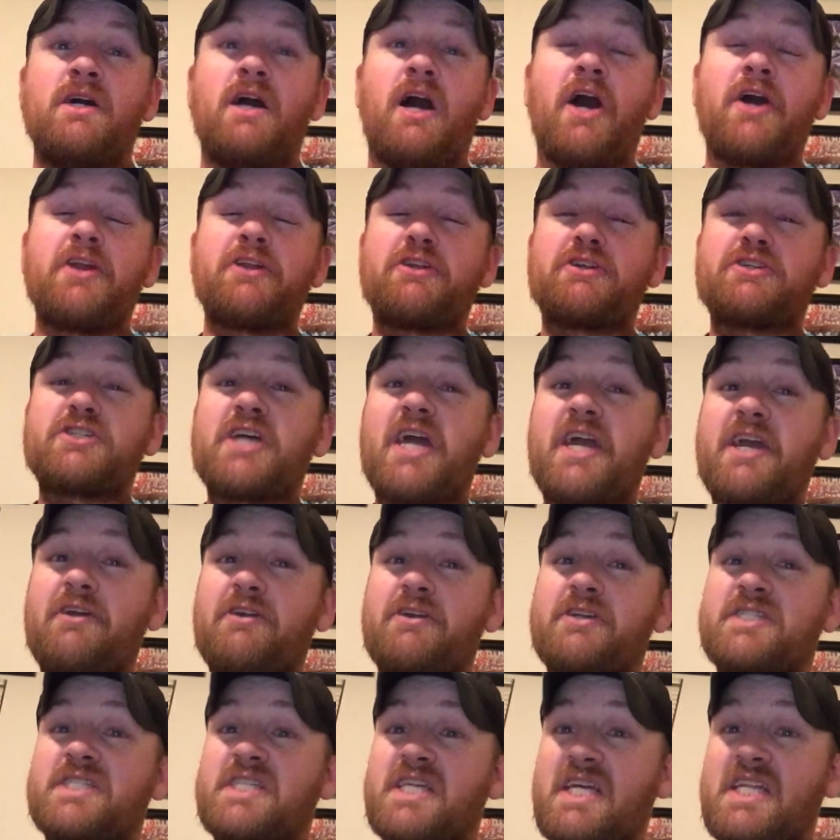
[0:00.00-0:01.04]

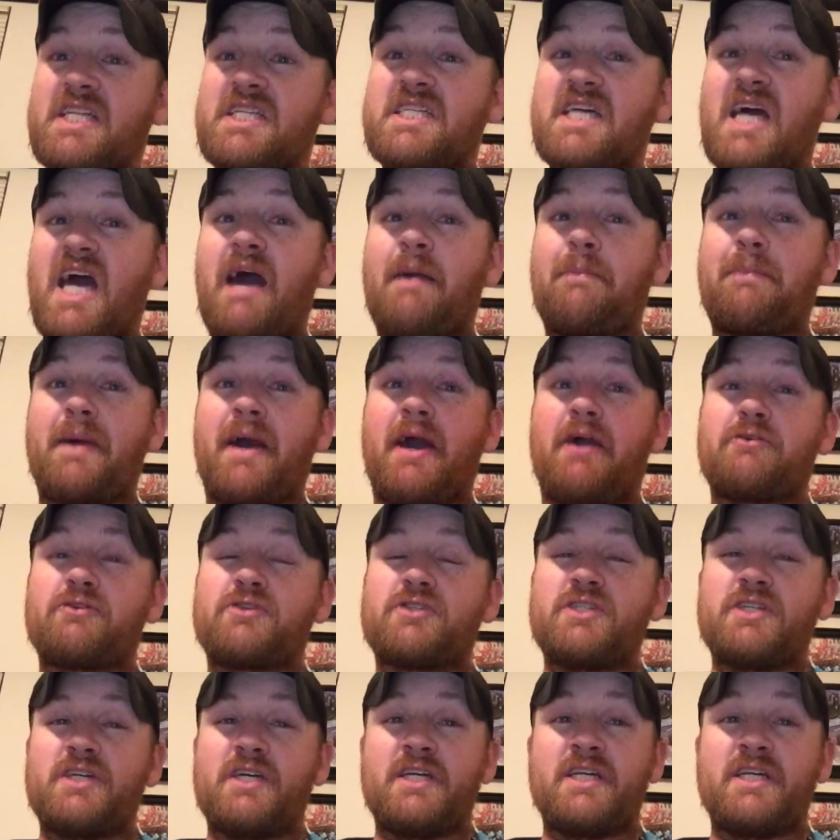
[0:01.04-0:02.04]
Undertaker did tap out.